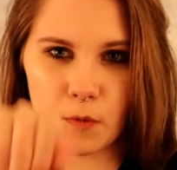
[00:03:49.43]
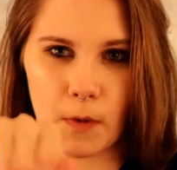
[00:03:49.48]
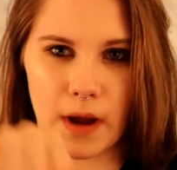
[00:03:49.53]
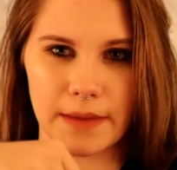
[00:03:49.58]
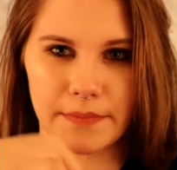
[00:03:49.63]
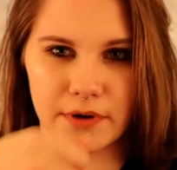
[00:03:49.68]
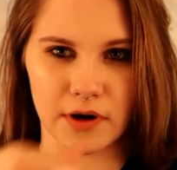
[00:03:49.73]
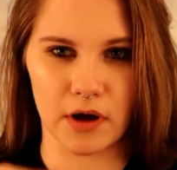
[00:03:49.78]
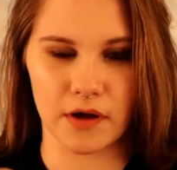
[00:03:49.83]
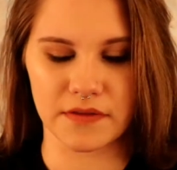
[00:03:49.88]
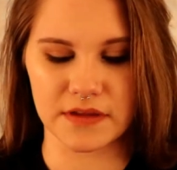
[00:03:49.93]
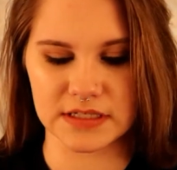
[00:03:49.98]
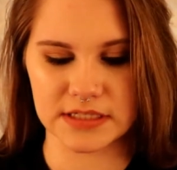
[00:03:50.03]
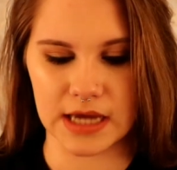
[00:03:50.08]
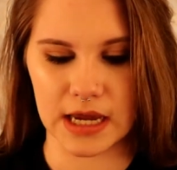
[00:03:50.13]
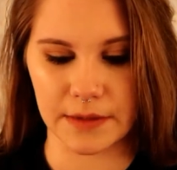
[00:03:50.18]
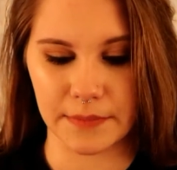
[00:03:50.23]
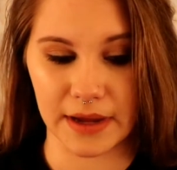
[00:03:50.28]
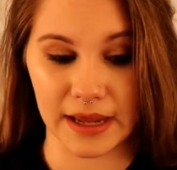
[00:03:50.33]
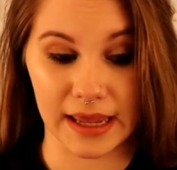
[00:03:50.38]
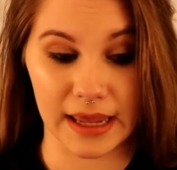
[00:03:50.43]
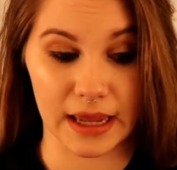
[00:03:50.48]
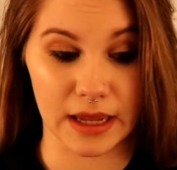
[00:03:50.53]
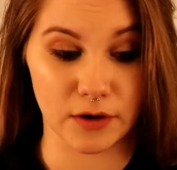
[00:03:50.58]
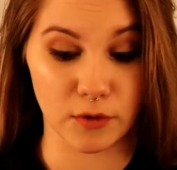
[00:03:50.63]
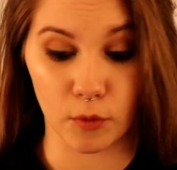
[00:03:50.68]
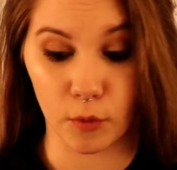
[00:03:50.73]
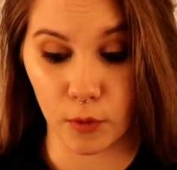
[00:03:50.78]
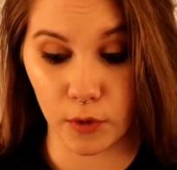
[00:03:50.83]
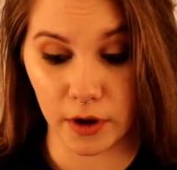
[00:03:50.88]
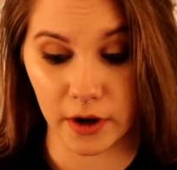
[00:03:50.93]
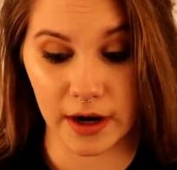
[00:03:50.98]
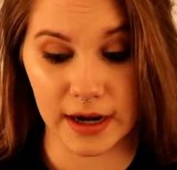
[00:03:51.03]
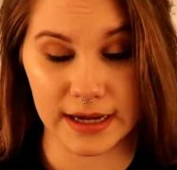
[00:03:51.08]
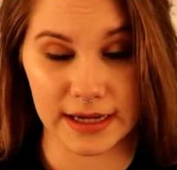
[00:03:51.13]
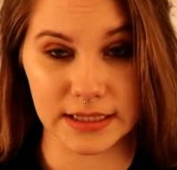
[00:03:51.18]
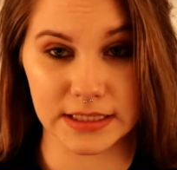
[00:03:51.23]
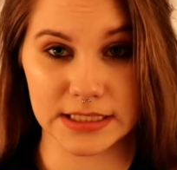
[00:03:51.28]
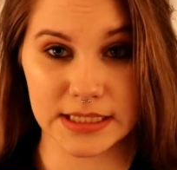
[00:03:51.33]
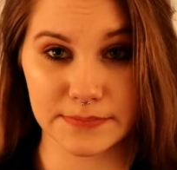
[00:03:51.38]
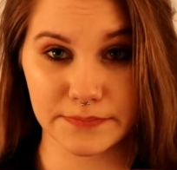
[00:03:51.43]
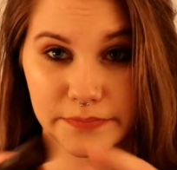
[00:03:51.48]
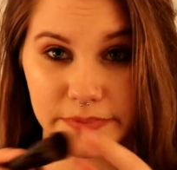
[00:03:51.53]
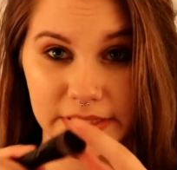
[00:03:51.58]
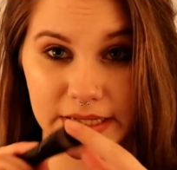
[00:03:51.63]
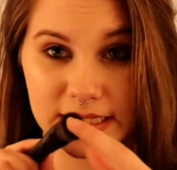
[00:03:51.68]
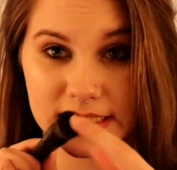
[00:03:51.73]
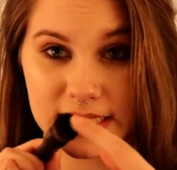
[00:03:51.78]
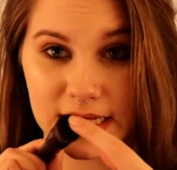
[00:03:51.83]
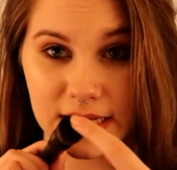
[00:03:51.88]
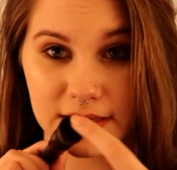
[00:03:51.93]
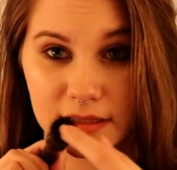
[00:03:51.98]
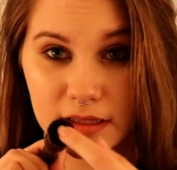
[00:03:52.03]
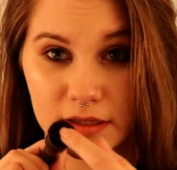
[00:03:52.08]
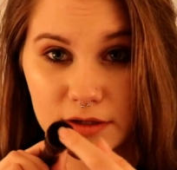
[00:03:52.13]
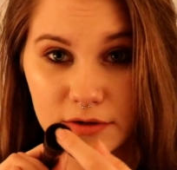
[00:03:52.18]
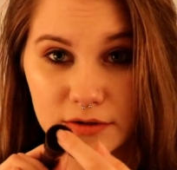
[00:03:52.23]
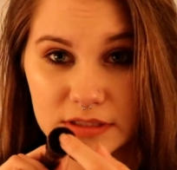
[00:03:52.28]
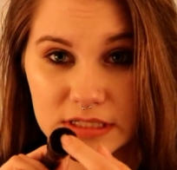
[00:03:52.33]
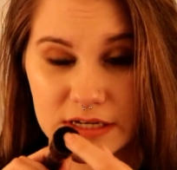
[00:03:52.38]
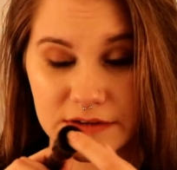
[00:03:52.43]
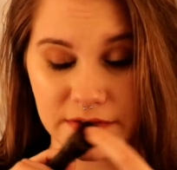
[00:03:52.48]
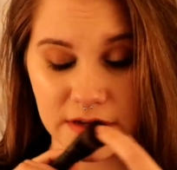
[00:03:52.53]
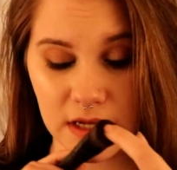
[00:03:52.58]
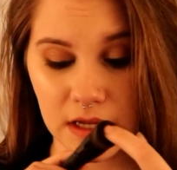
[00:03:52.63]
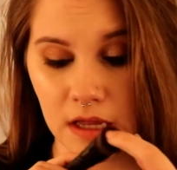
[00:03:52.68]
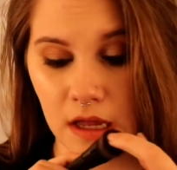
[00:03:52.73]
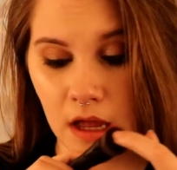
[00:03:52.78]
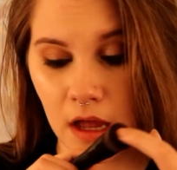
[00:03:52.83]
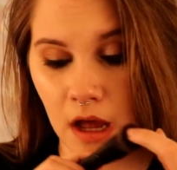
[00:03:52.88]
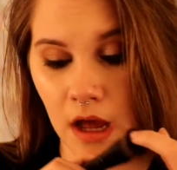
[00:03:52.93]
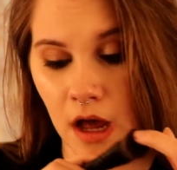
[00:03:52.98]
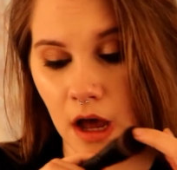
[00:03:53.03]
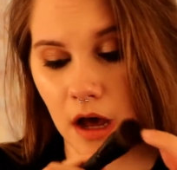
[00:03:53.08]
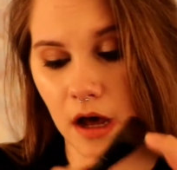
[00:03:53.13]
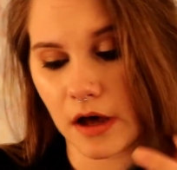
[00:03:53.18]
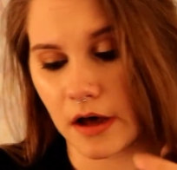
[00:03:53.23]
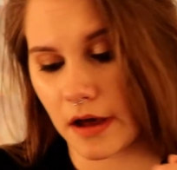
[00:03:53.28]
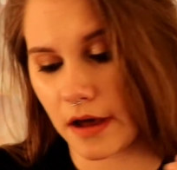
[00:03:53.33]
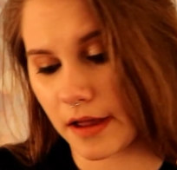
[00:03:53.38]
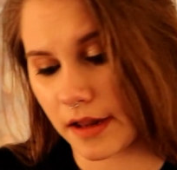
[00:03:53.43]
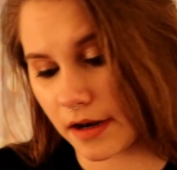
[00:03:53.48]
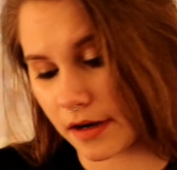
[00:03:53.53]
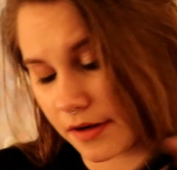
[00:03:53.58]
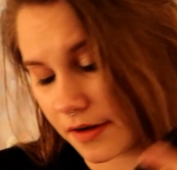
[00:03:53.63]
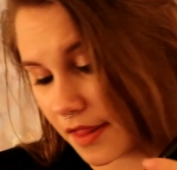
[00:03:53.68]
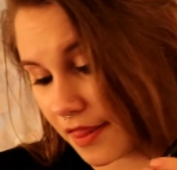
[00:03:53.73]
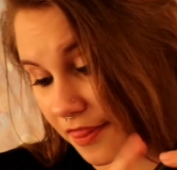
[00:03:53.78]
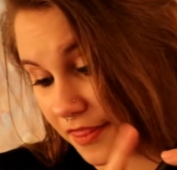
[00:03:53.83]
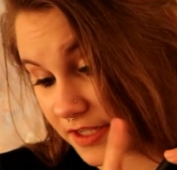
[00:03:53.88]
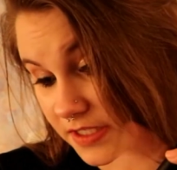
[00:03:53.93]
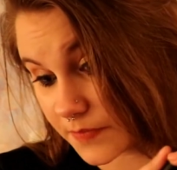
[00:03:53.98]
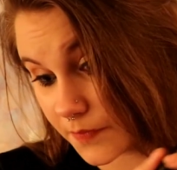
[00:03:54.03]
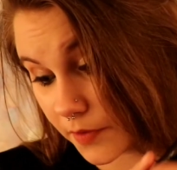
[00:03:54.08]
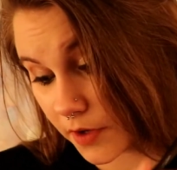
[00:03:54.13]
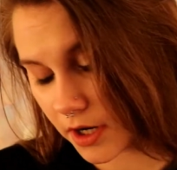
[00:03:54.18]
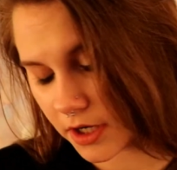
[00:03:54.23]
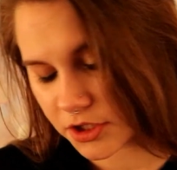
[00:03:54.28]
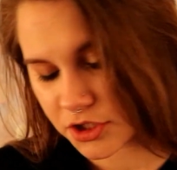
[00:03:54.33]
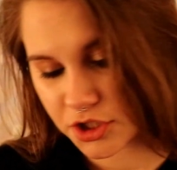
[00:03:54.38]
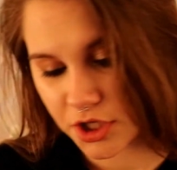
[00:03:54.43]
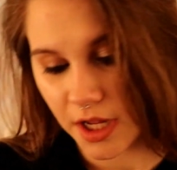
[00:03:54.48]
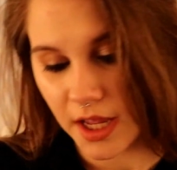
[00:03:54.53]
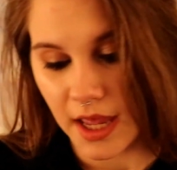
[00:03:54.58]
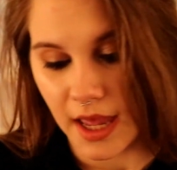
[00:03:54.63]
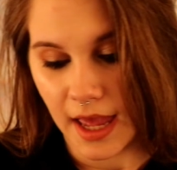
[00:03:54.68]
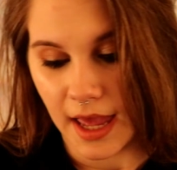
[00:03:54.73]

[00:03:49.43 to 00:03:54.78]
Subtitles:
wipe it on the side of my hand, or I can place it in the little divot on this brush,